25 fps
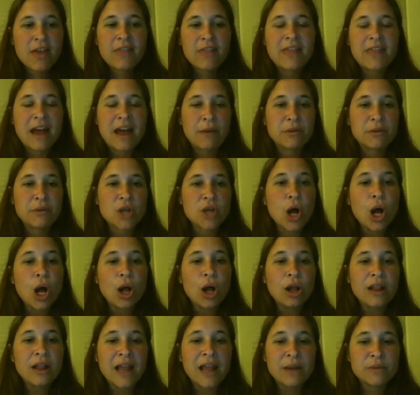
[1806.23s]
that was
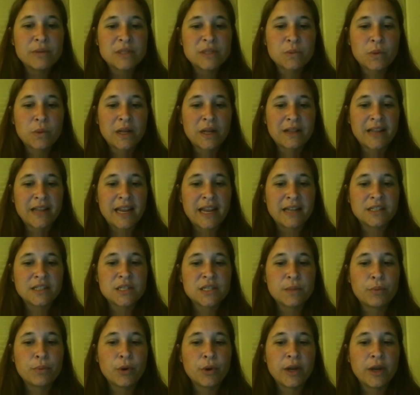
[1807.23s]
all I was willing
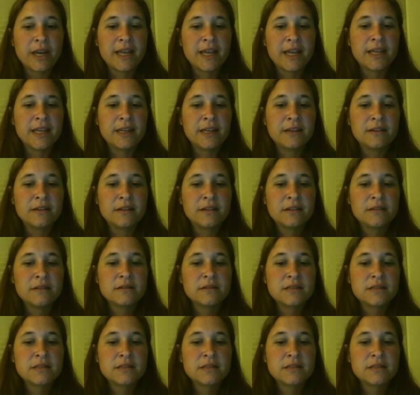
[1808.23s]
to put in